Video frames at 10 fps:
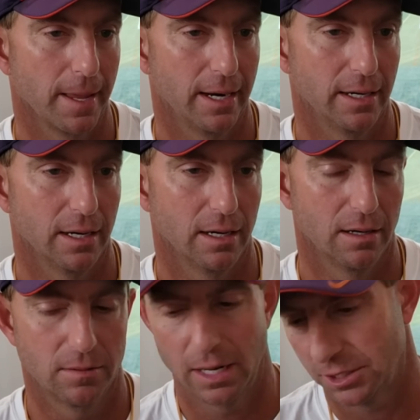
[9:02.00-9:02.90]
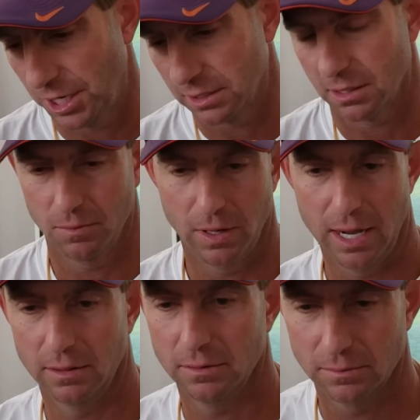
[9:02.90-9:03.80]
And uh, had a chance to have went
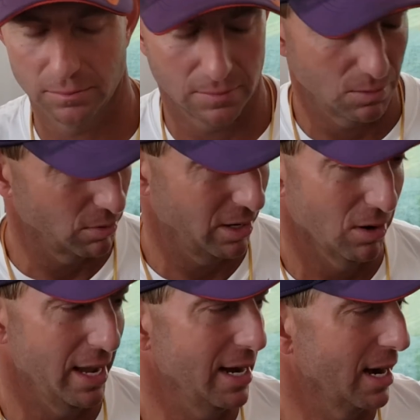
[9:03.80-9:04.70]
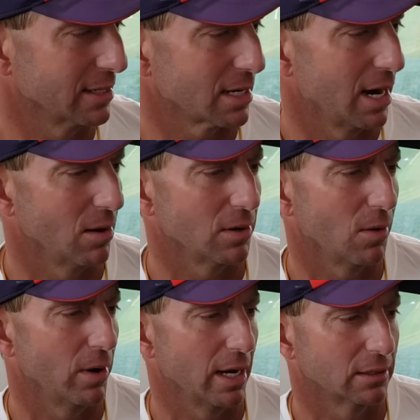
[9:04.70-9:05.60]
out. And, they were here late last night. I, I
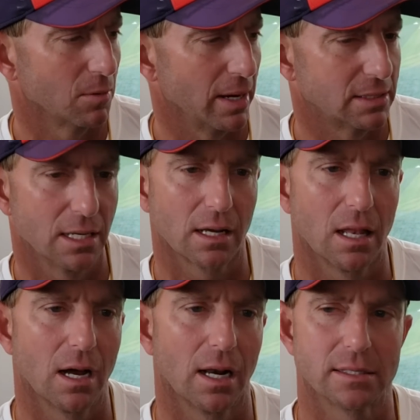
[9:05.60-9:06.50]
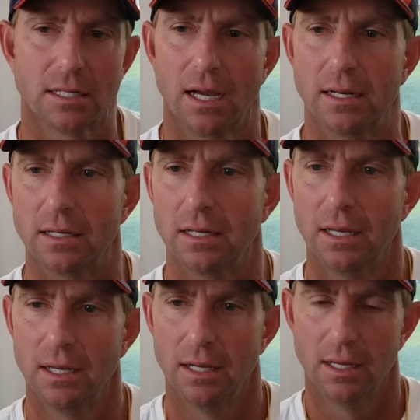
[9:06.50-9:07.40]
went out there about 10 o'clock last night. And,
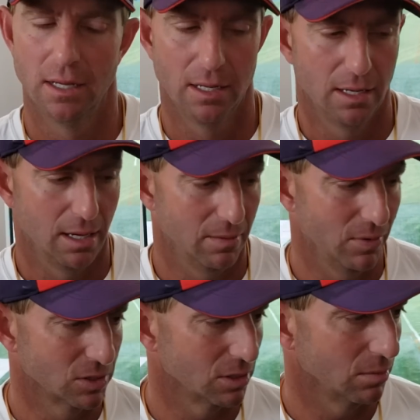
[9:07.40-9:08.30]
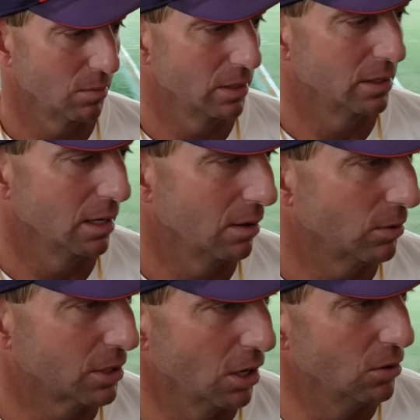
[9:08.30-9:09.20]
they visited with uh,
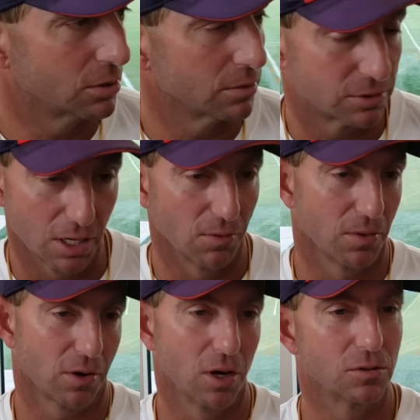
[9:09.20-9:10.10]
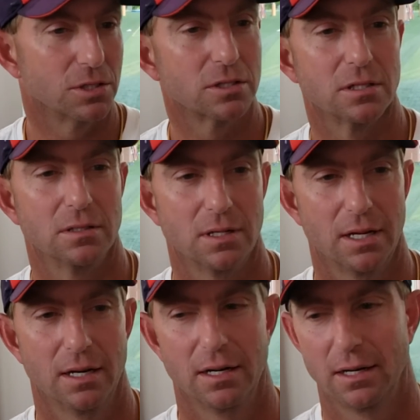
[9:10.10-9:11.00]
with coach and several of their coaches, and,
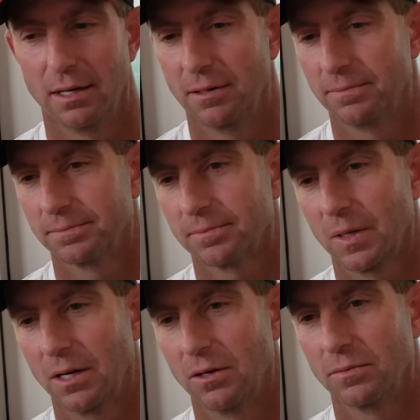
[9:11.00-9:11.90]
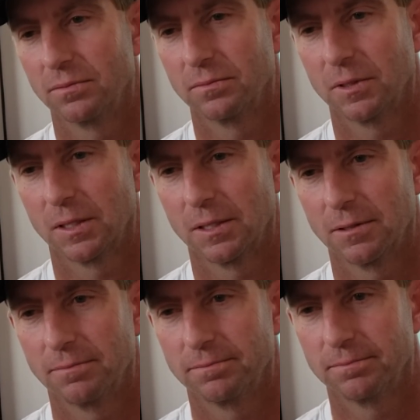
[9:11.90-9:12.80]
and uh, you know
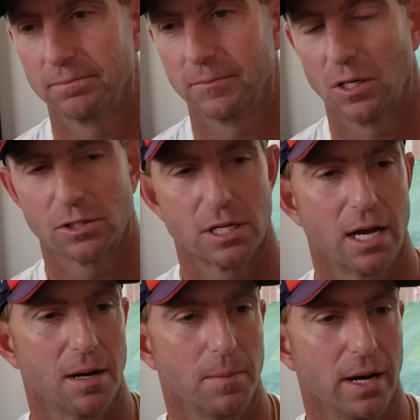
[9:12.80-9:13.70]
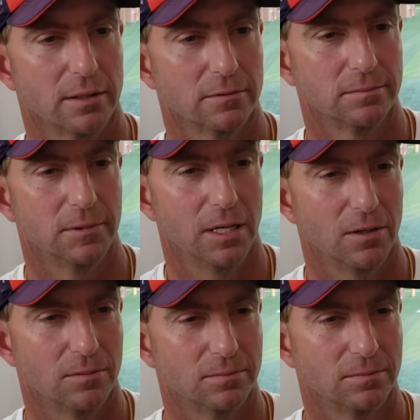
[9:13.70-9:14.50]
uh, they're excited about you know